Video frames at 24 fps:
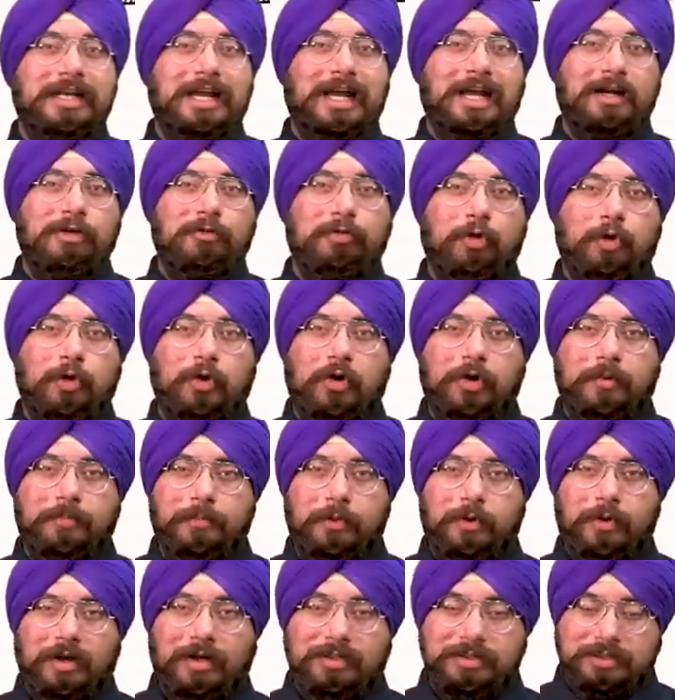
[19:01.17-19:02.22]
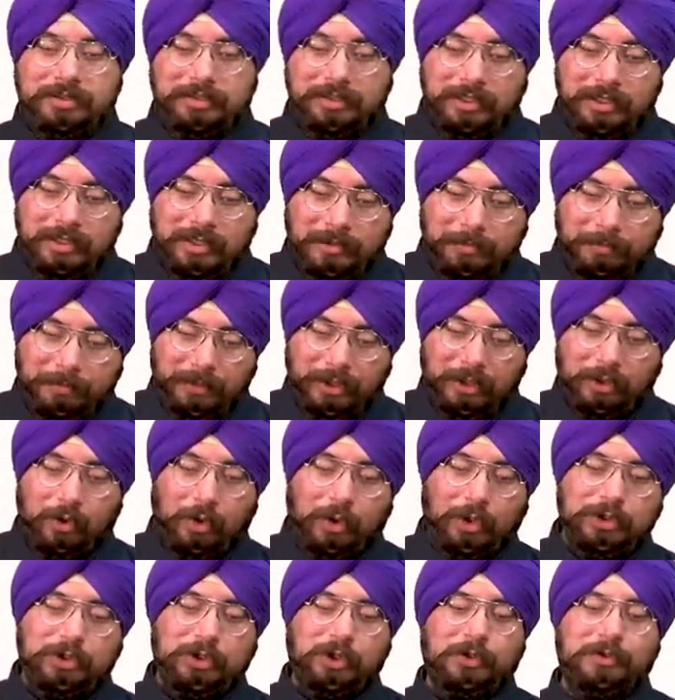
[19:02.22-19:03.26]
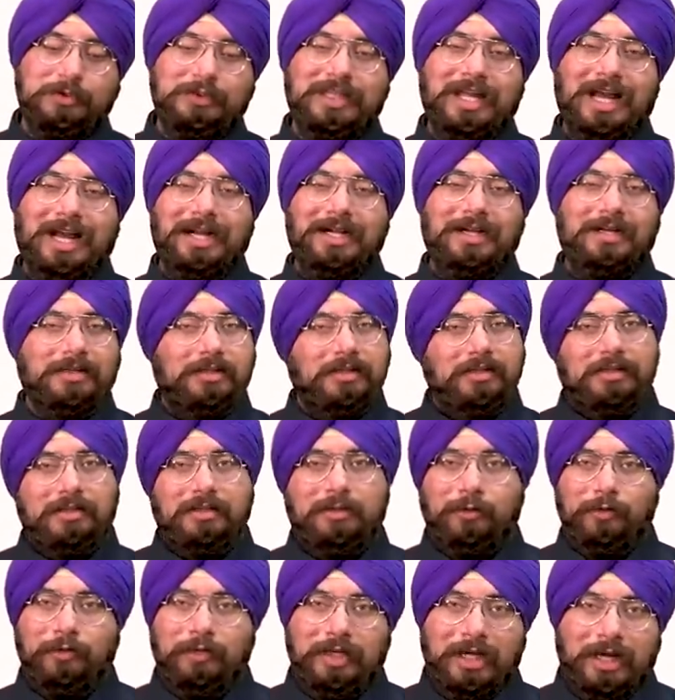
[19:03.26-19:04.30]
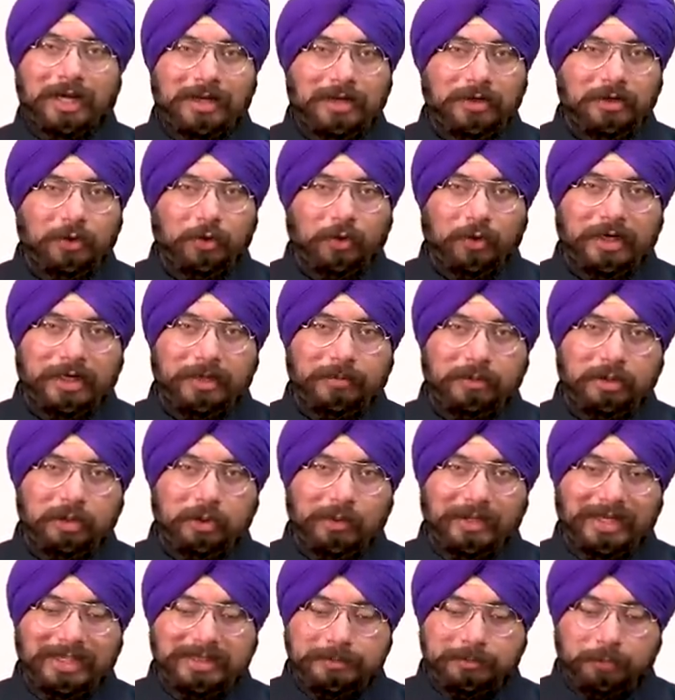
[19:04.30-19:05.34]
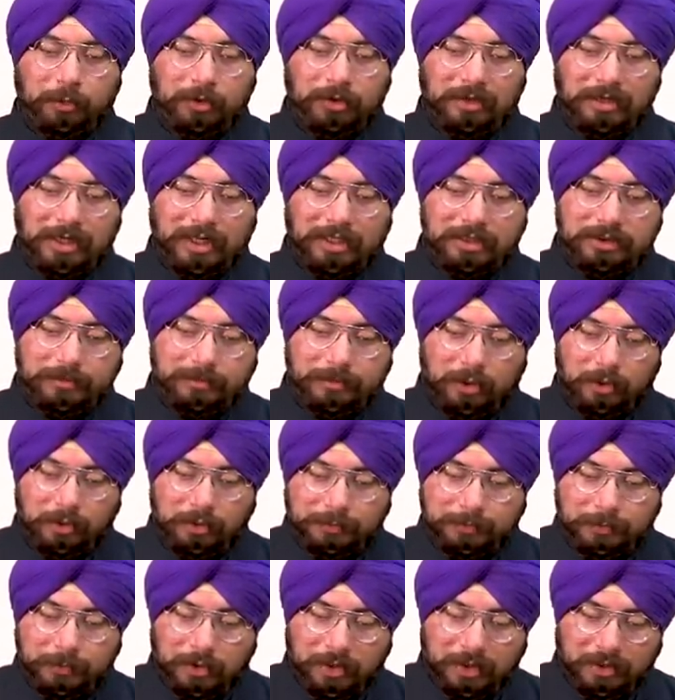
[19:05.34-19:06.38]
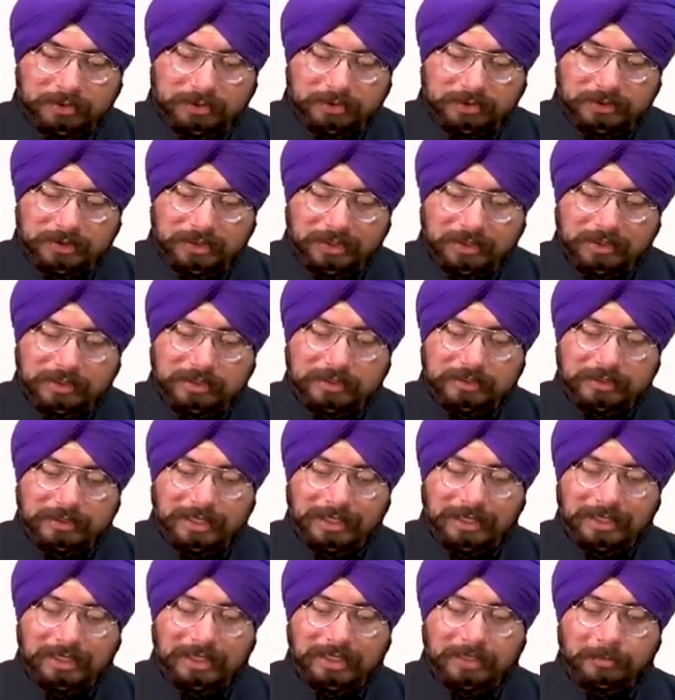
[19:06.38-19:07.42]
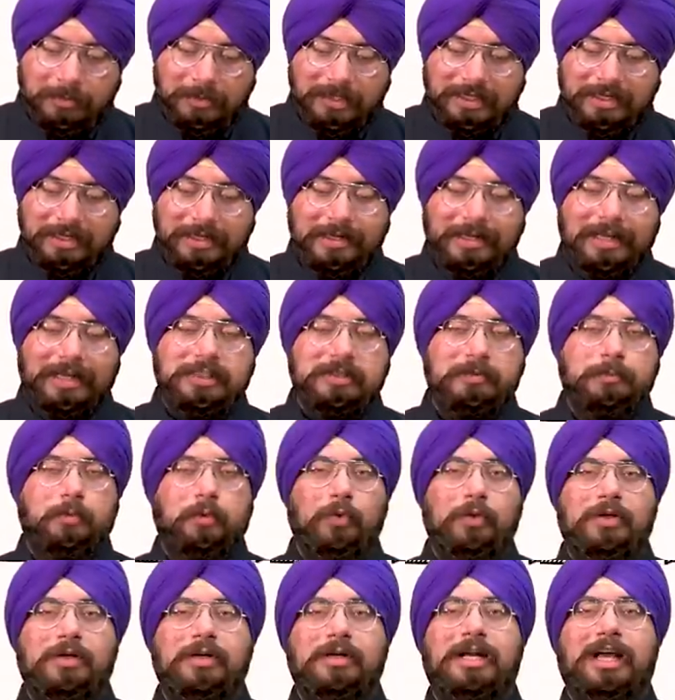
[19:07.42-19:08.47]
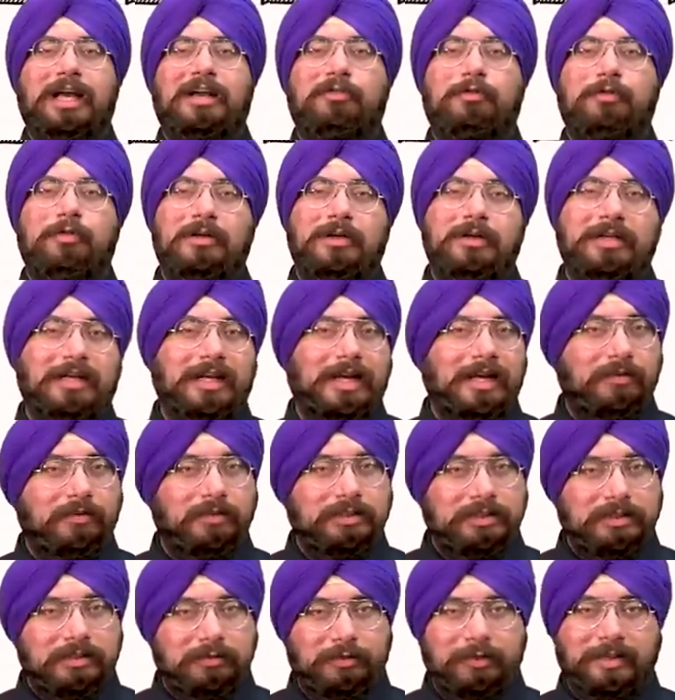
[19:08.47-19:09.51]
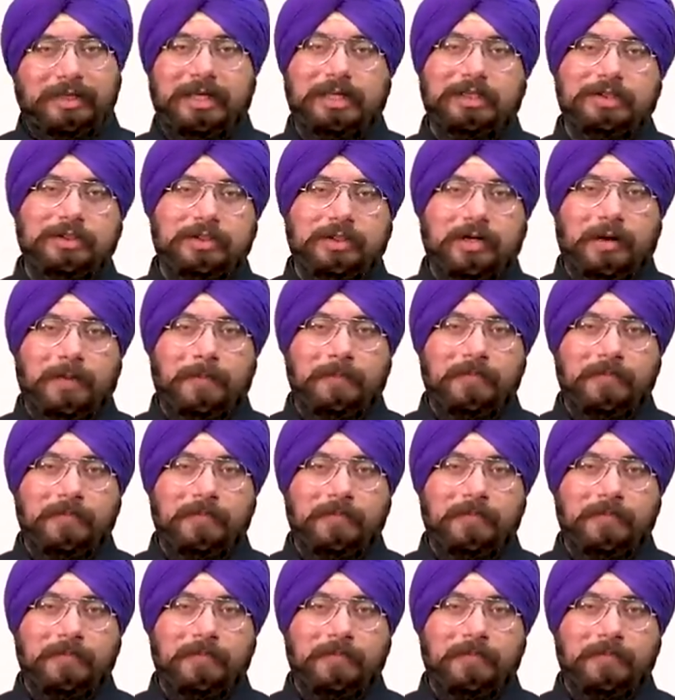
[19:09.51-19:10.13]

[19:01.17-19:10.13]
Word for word: tariff on our products. Because of that, we are not able to export large amount of products. Then limited export diversification.